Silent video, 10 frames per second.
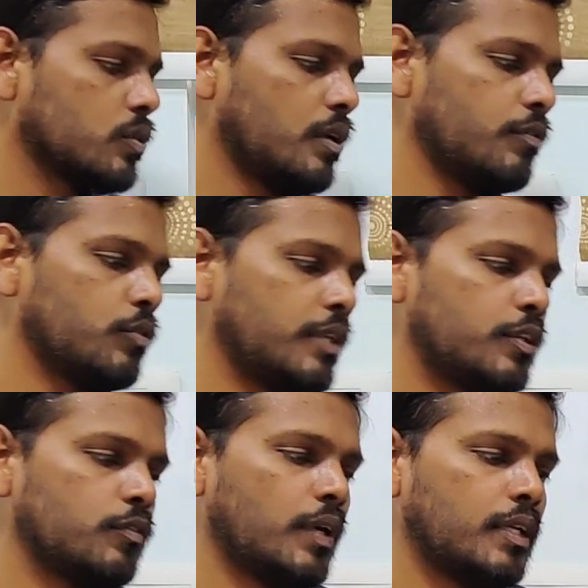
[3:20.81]
So now you
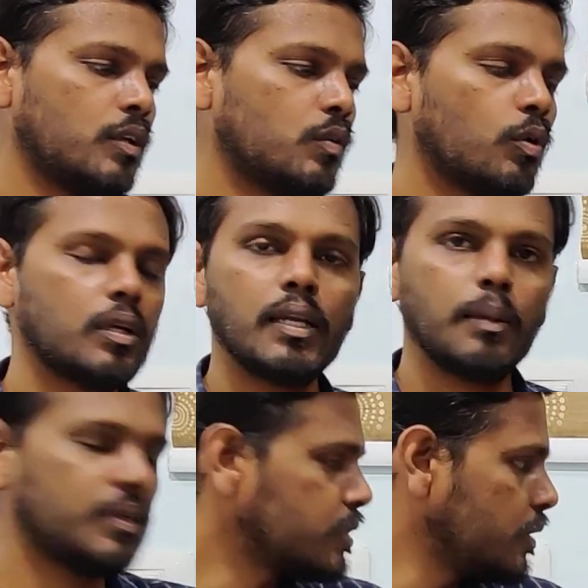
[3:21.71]
need to find out what are
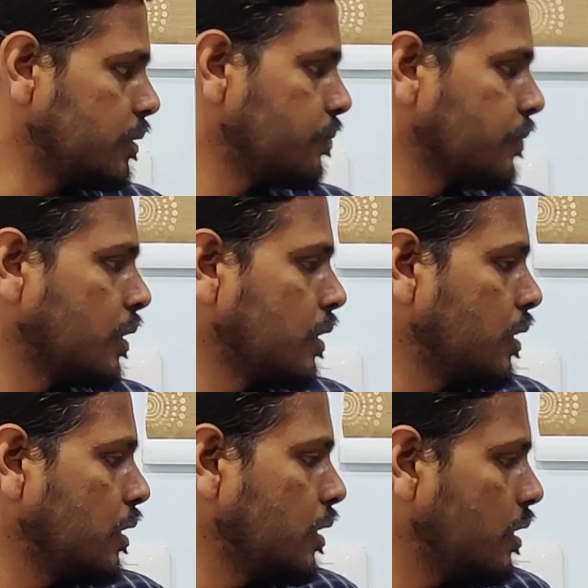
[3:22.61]
ABC.
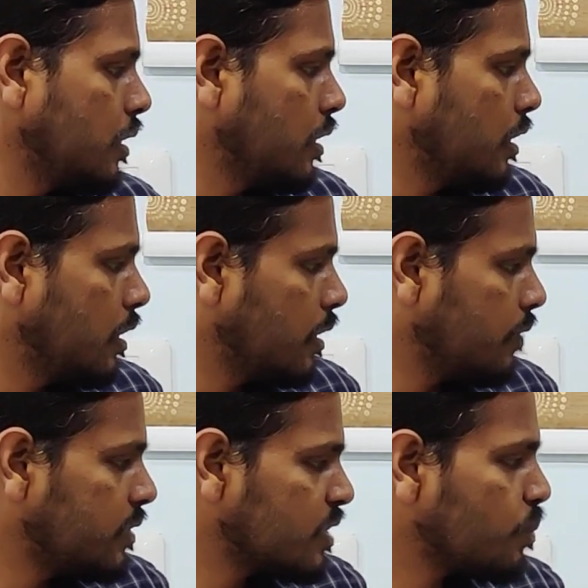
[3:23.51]

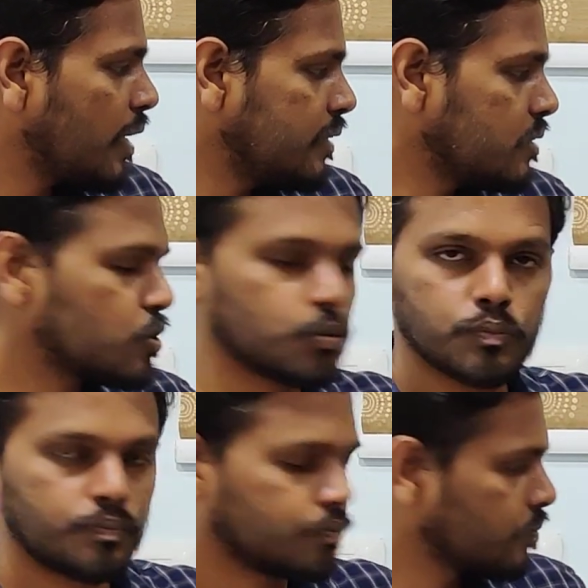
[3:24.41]
Now this is minus
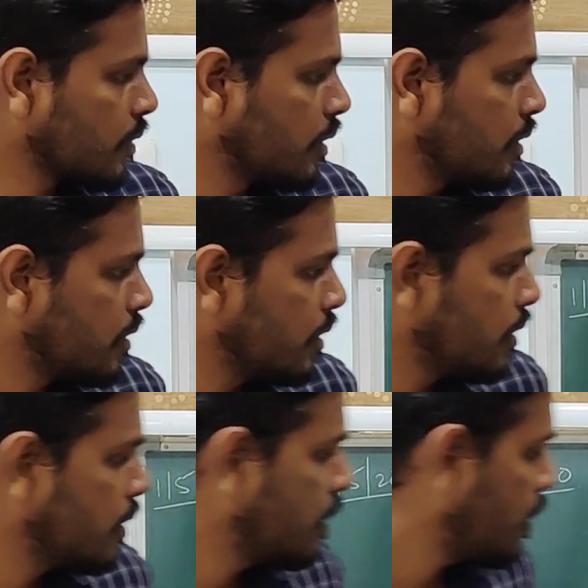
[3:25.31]
2,
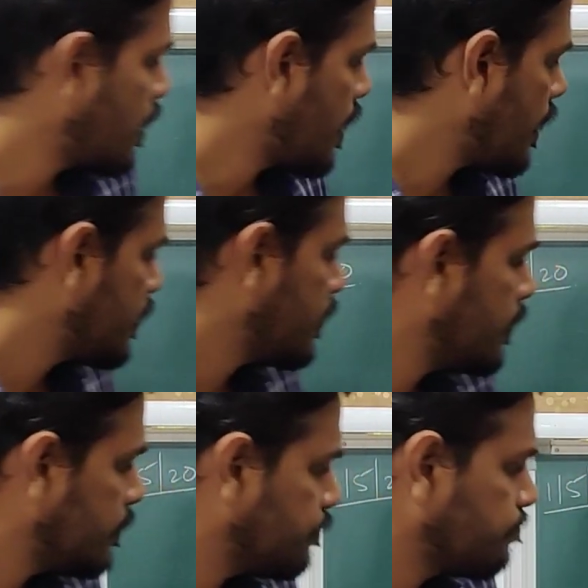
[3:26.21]

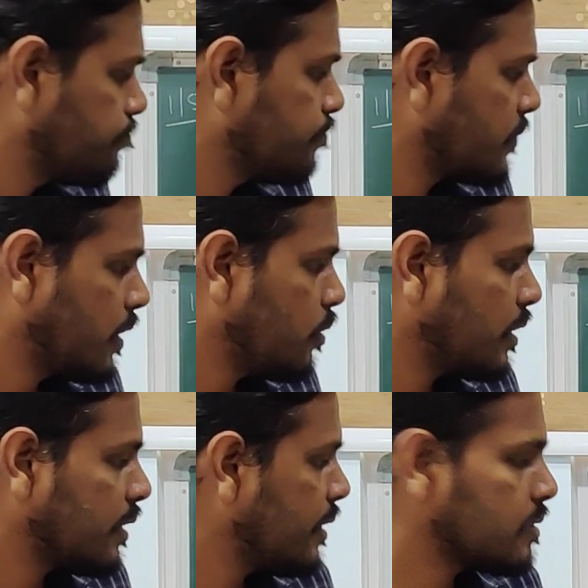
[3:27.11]
and
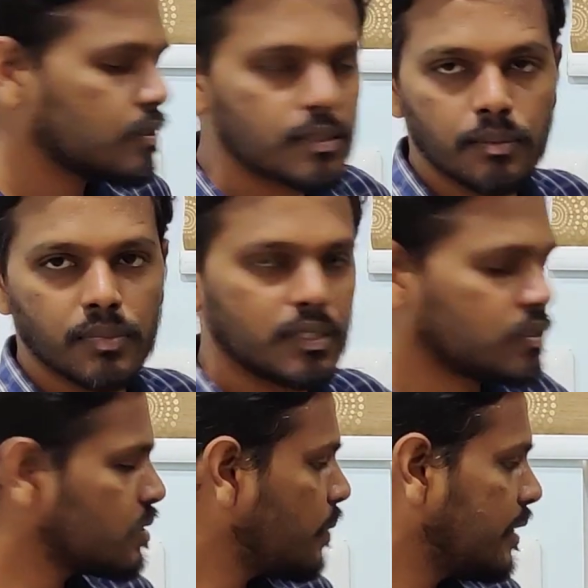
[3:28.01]
you can guess this number.
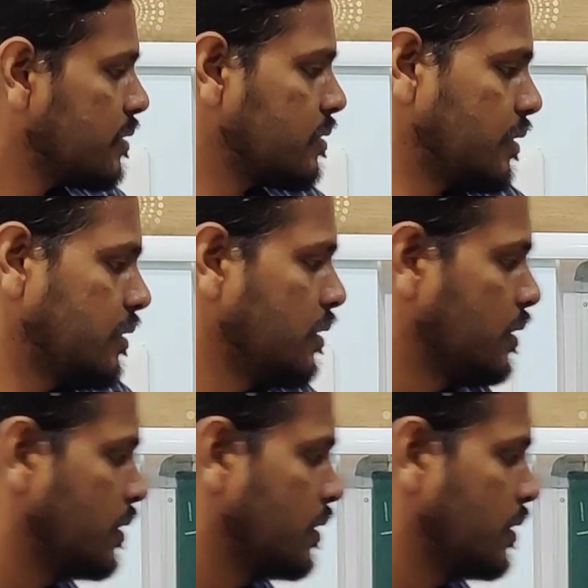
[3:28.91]
This is minus 3.